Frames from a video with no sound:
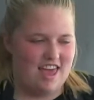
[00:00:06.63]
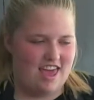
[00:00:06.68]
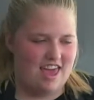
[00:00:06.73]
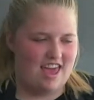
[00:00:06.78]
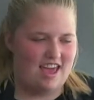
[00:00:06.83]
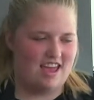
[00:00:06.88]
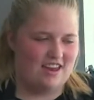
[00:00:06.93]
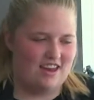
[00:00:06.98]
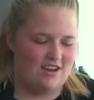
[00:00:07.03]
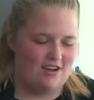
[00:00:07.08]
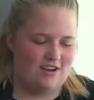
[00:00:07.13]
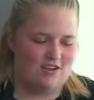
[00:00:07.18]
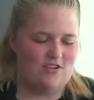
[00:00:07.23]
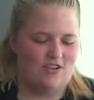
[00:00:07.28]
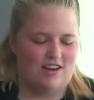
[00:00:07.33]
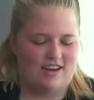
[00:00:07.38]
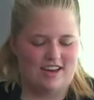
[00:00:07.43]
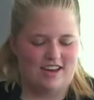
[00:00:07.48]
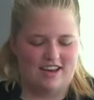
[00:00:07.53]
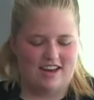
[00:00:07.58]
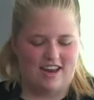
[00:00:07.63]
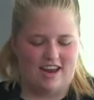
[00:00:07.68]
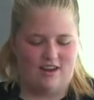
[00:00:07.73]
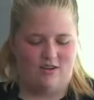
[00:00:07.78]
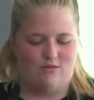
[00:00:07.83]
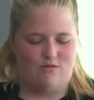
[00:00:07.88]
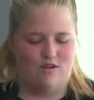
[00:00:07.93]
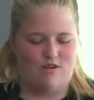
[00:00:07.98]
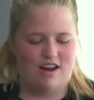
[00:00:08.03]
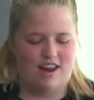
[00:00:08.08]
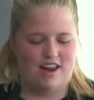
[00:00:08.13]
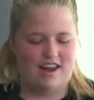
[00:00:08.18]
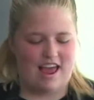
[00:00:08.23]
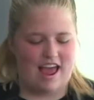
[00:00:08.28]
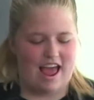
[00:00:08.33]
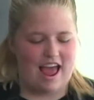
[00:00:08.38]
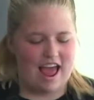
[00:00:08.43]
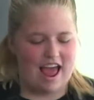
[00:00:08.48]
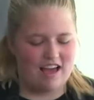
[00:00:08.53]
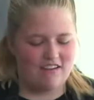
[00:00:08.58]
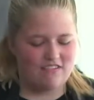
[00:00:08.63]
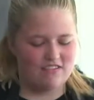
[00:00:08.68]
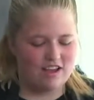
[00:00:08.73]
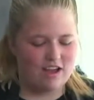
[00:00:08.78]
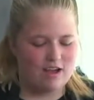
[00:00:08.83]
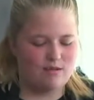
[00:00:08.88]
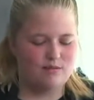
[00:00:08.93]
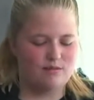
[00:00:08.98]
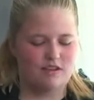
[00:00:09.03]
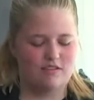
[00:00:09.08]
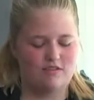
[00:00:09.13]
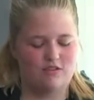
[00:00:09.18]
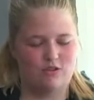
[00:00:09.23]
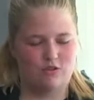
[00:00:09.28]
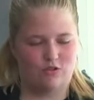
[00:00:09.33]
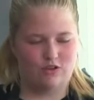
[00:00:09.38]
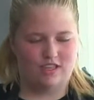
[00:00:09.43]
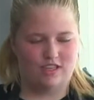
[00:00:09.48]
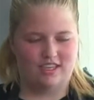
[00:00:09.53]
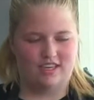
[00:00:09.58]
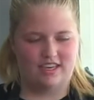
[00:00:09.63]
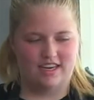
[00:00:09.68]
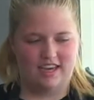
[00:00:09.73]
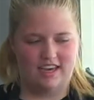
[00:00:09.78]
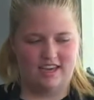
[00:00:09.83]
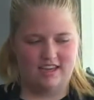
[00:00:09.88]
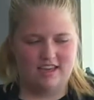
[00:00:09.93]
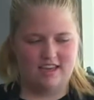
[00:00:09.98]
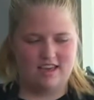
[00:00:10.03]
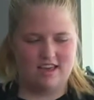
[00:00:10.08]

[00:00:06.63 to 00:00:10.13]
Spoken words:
And you're going to need 1.5 cups of shortening,